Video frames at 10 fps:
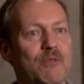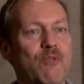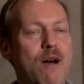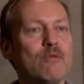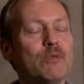but
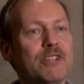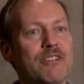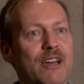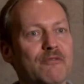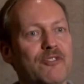probably
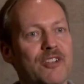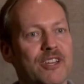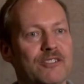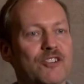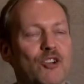not
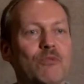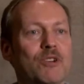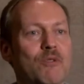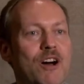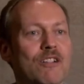fitting in
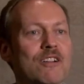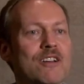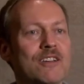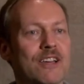terribly well